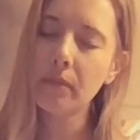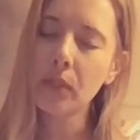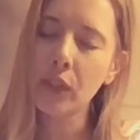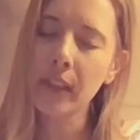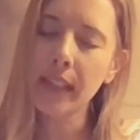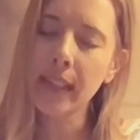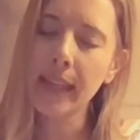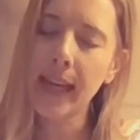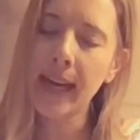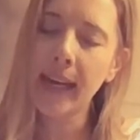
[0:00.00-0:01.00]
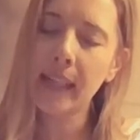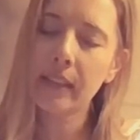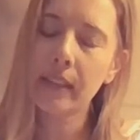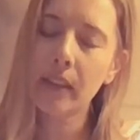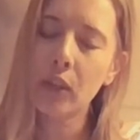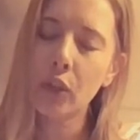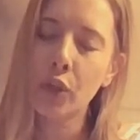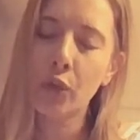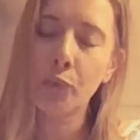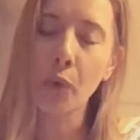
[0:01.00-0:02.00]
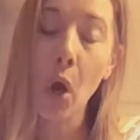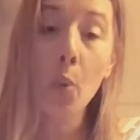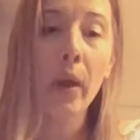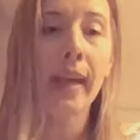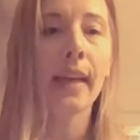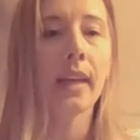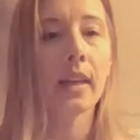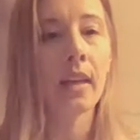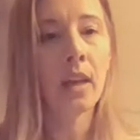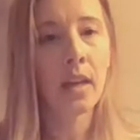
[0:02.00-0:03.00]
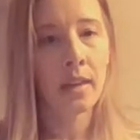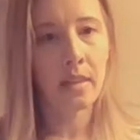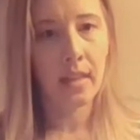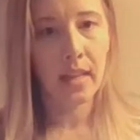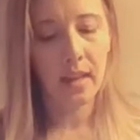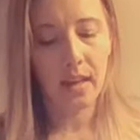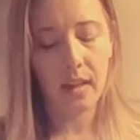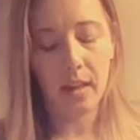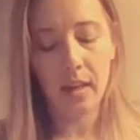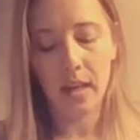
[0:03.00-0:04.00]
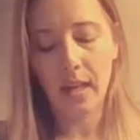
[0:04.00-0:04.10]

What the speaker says: looking at growing the